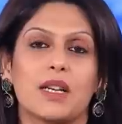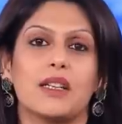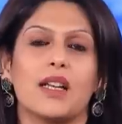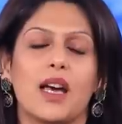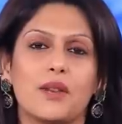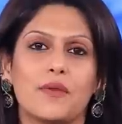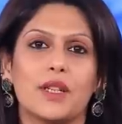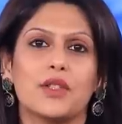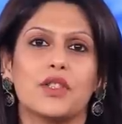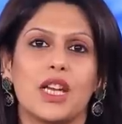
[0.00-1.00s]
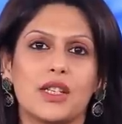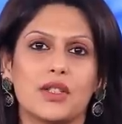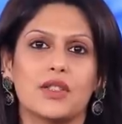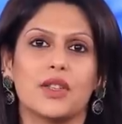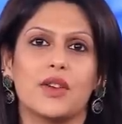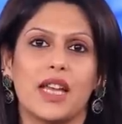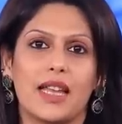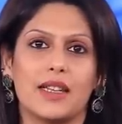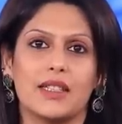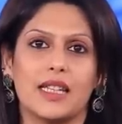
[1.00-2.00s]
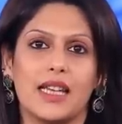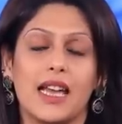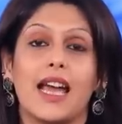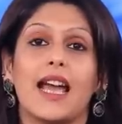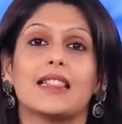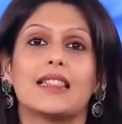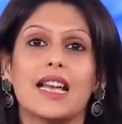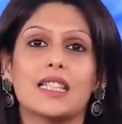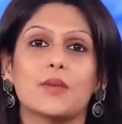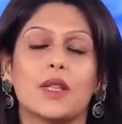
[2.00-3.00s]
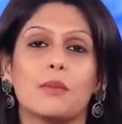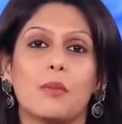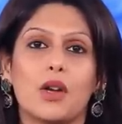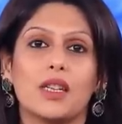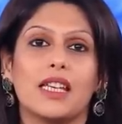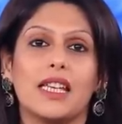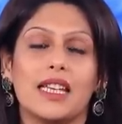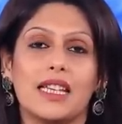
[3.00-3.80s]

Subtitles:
but none of it changes the reality, and that's what the monarchy